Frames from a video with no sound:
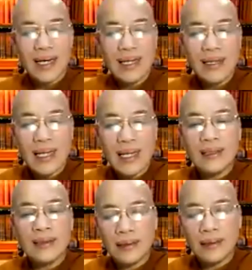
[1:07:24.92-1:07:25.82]
and
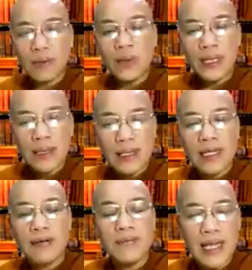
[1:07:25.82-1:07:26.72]
then we
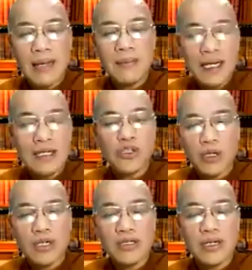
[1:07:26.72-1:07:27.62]
give them
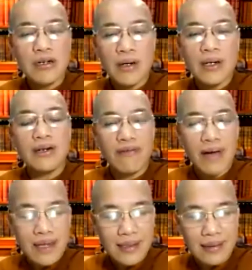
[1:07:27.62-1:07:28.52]
instruction or
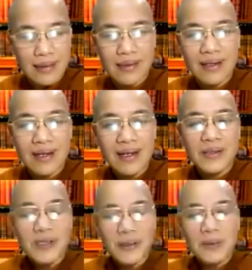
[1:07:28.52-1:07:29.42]
advices.
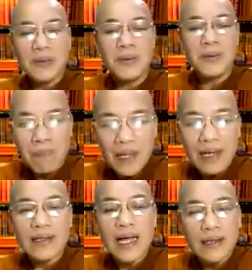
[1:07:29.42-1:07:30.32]
So
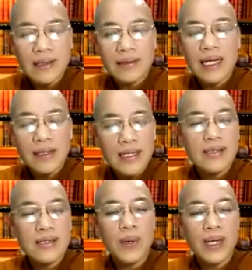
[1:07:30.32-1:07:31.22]
uh, that, uh, that
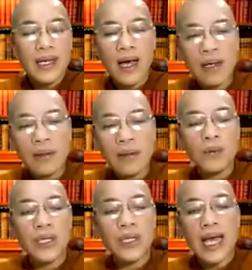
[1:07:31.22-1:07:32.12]
is the way
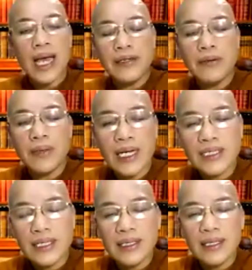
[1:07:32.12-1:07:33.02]
how we
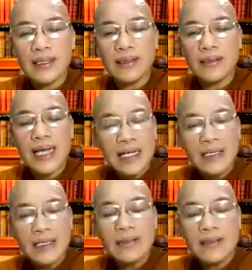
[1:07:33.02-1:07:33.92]
educate the
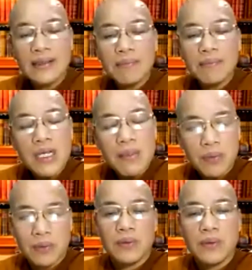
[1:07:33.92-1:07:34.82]
young
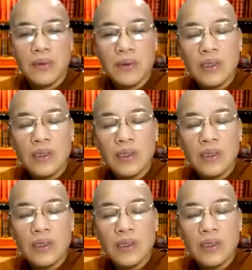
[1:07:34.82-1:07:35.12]
people